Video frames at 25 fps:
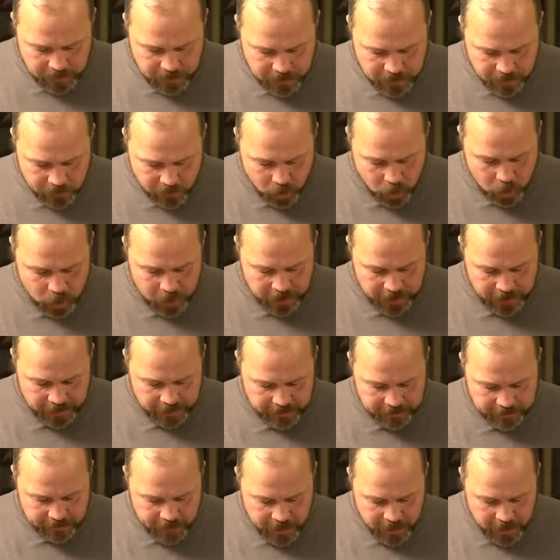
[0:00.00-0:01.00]

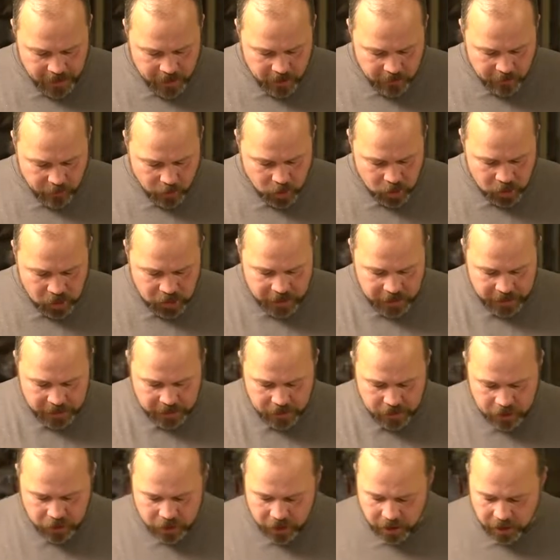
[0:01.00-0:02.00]
14. For
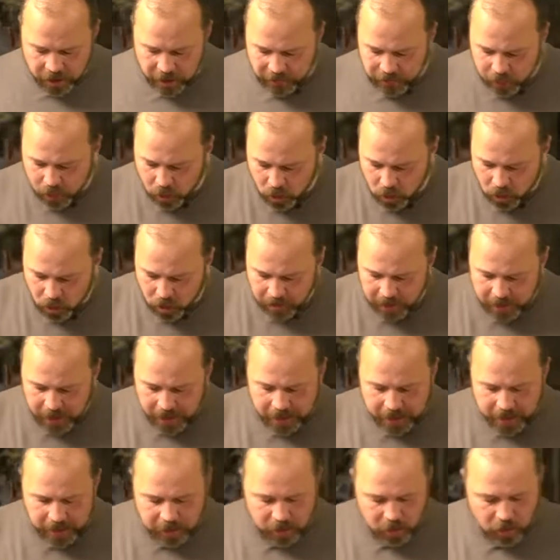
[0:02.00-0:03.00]
sin shall have no
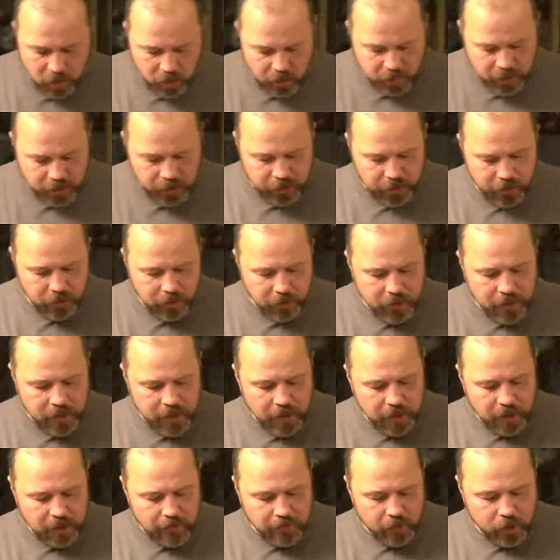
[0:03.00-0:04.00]
dominion over you,
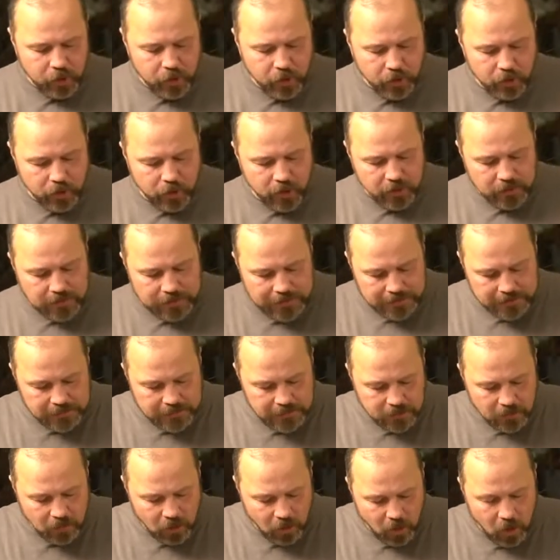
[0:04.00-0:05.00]
for you're not
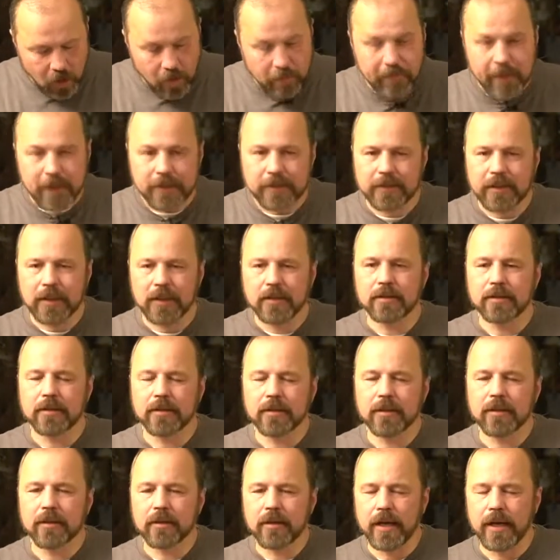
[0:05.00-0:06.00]
under law but
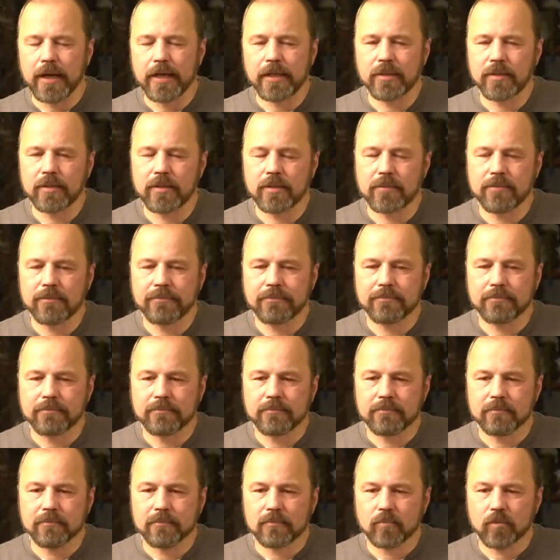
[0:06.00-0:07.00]
under grace.
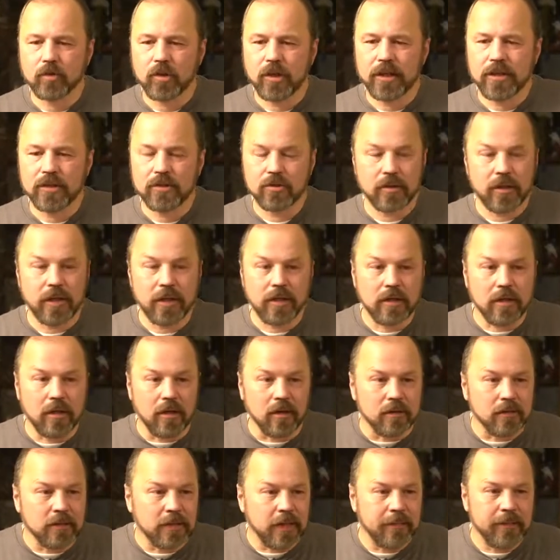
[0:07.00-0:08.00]
All right, so there you
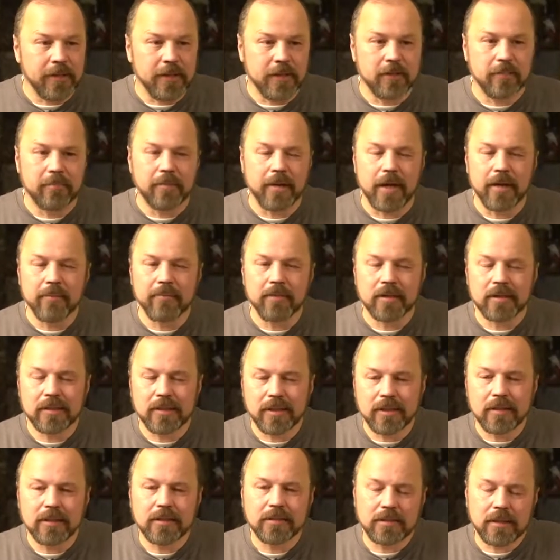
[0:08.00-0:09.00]
go. I mean, the Bible
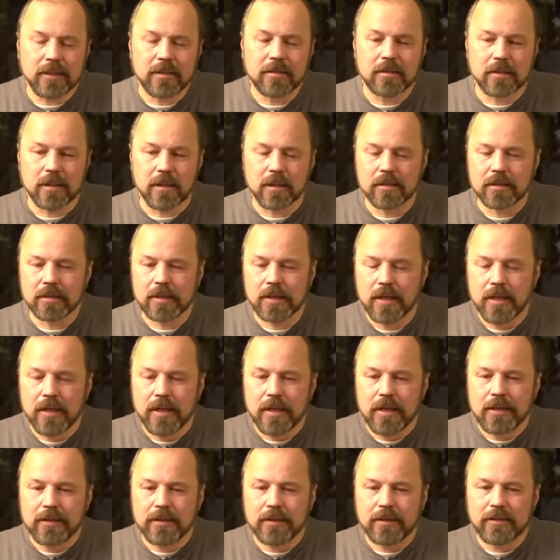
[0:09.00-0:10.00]
clearly tells us
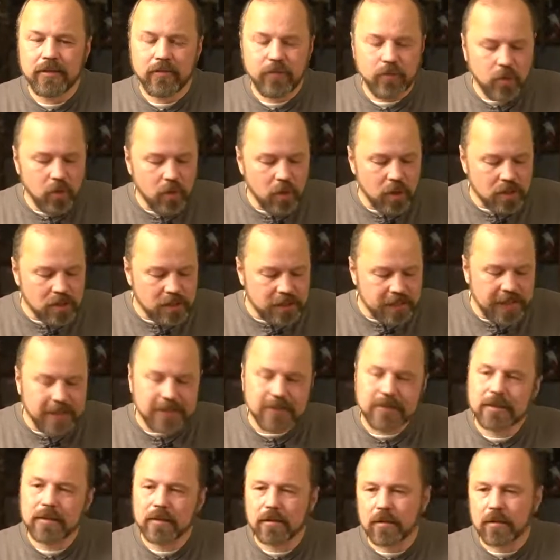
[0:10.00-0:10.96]
that if you are dead in